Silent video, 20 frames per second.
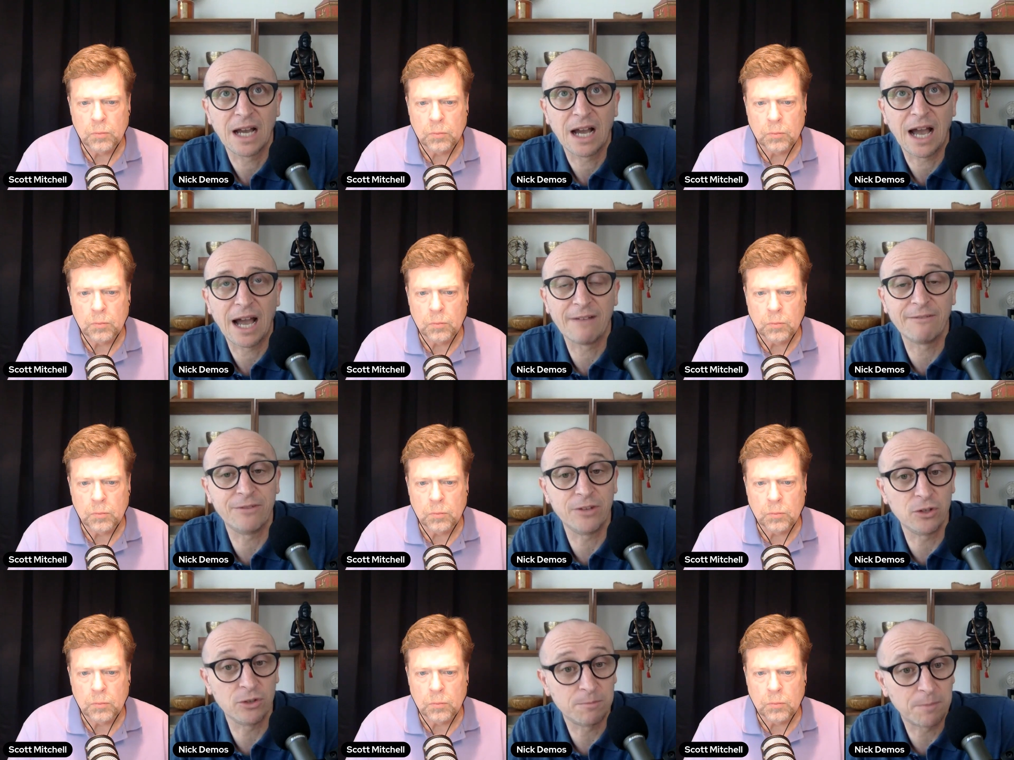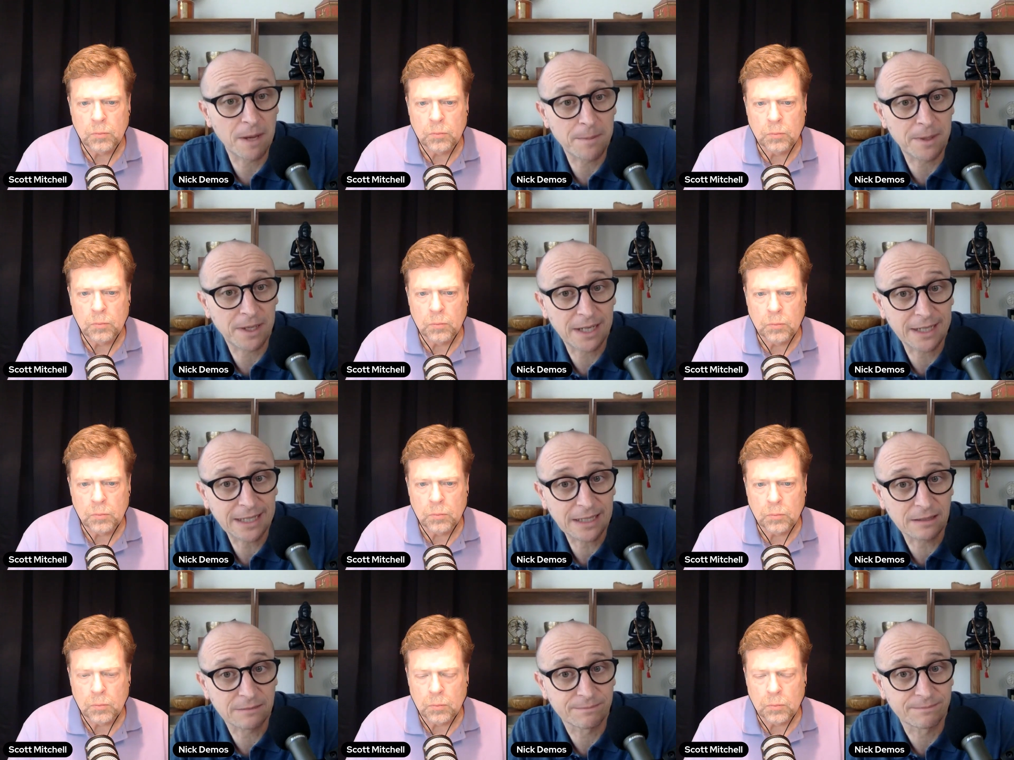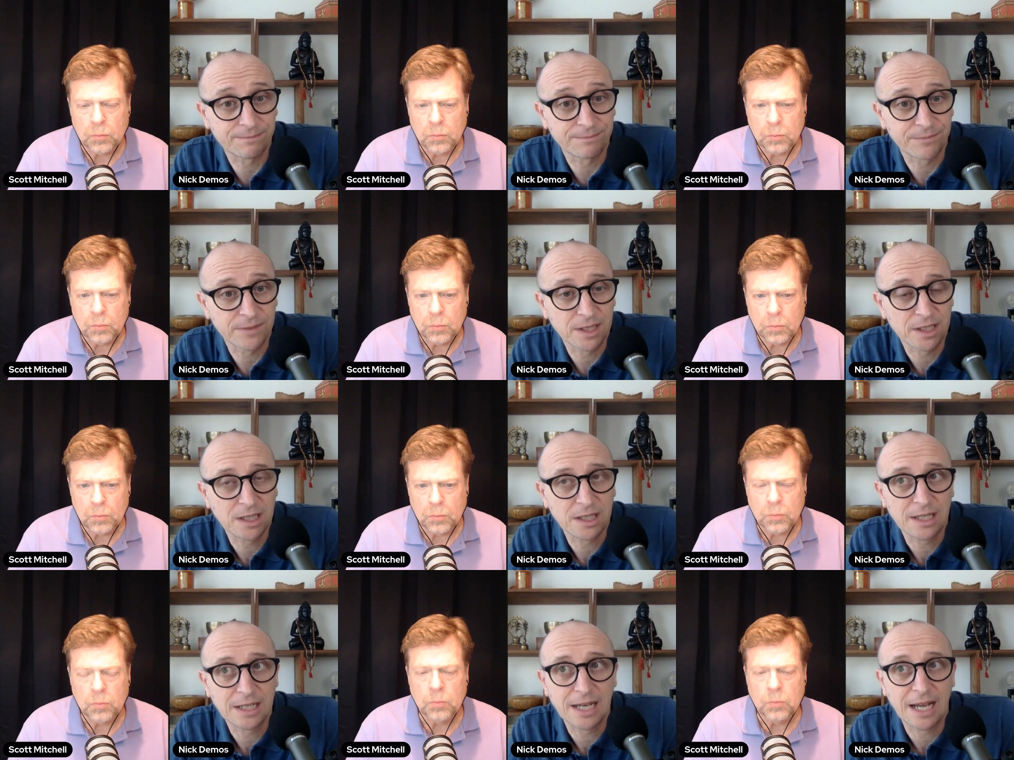Speaker 1: I viewed my body,
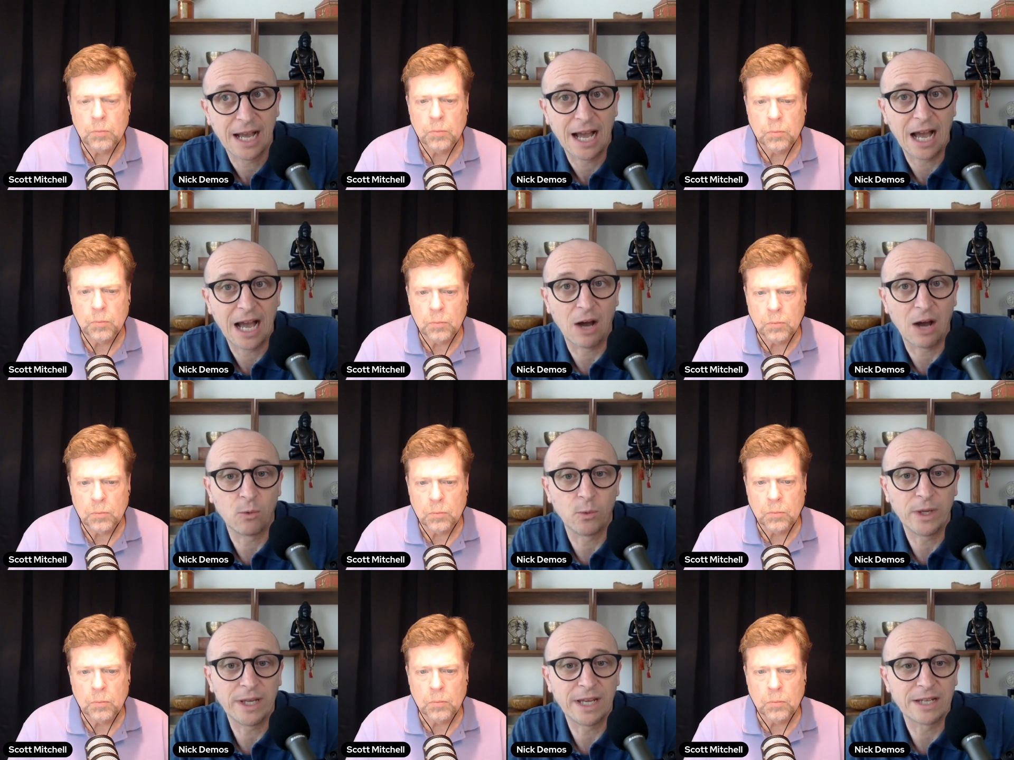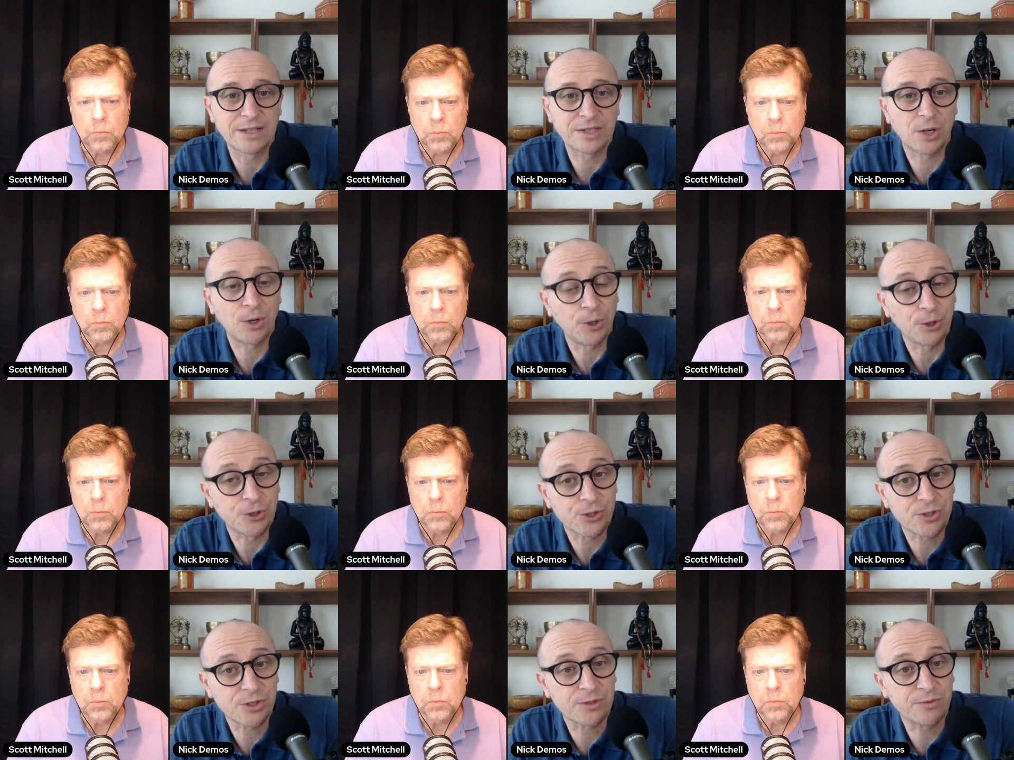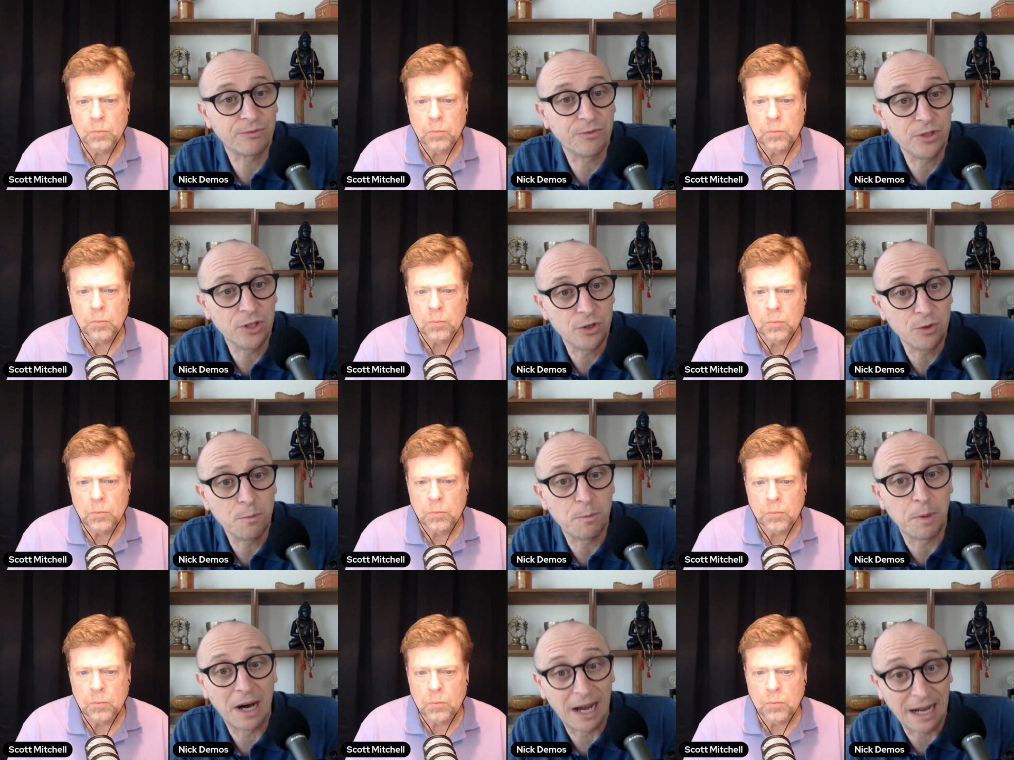how we as cultures
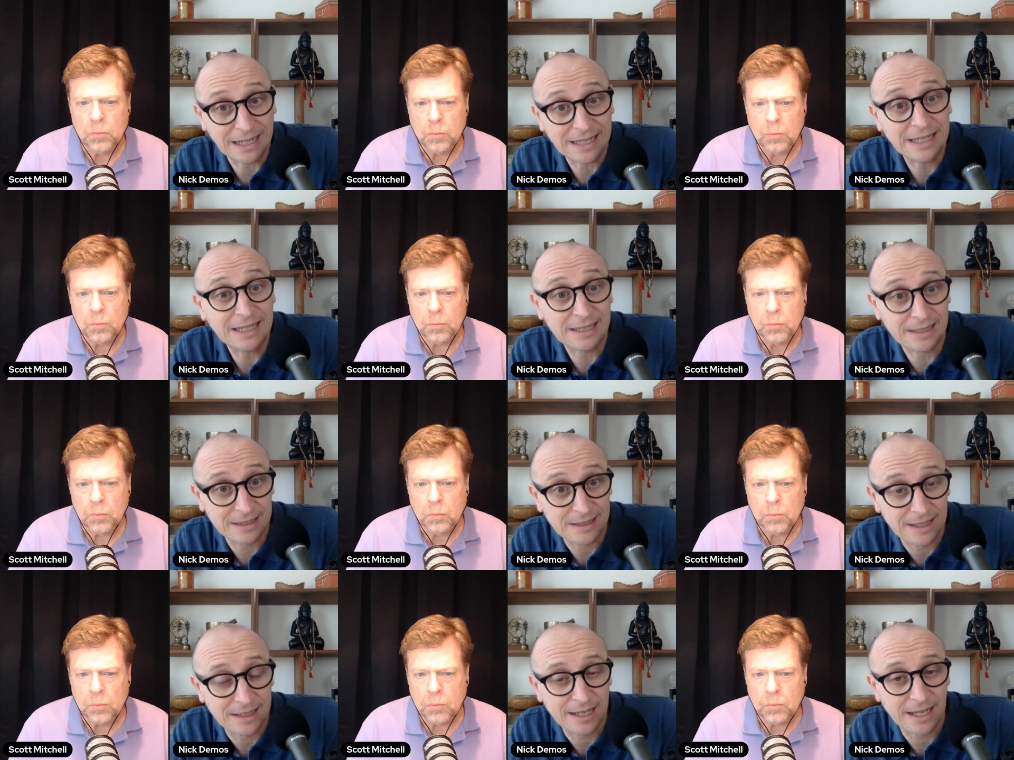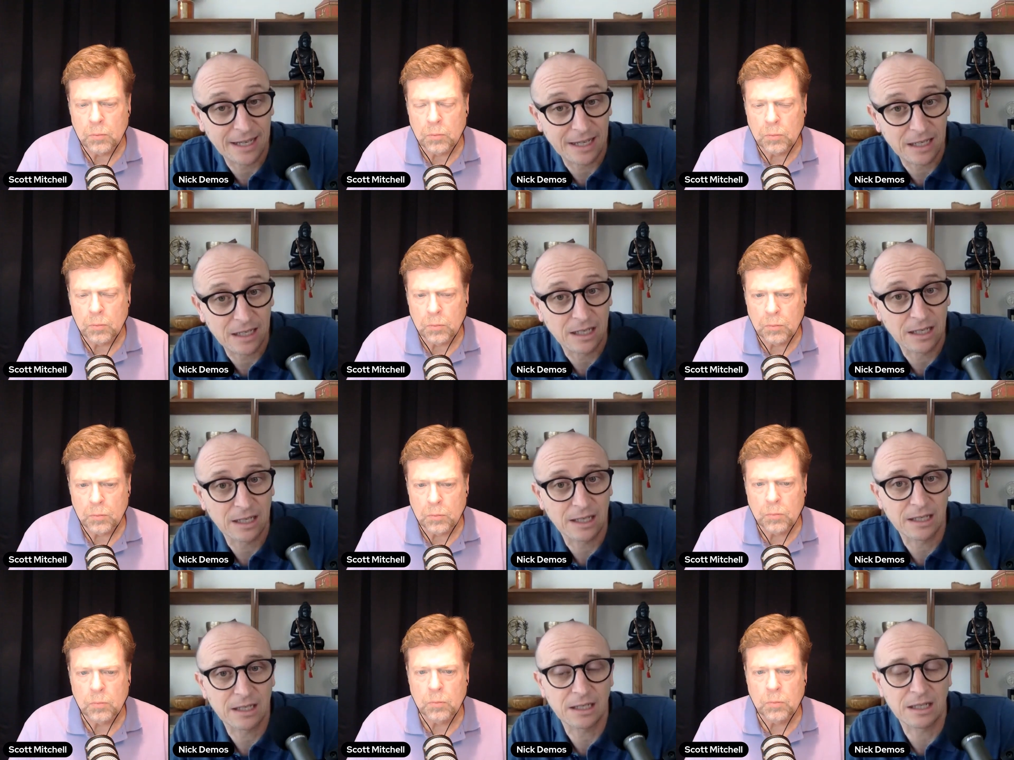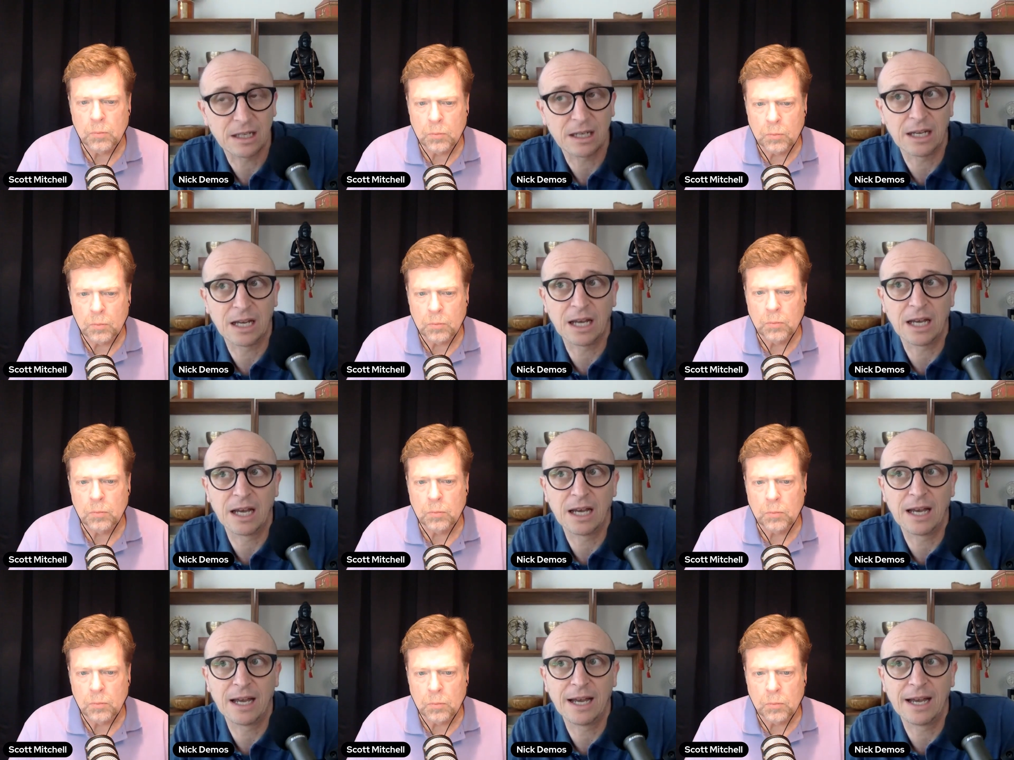view body,
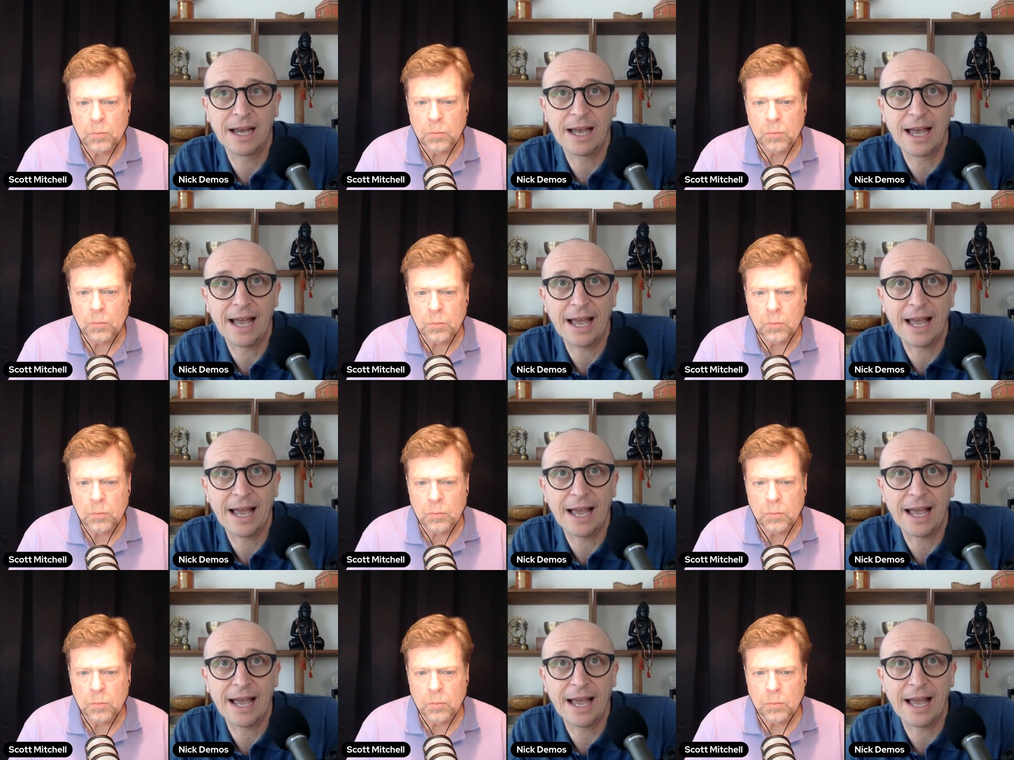and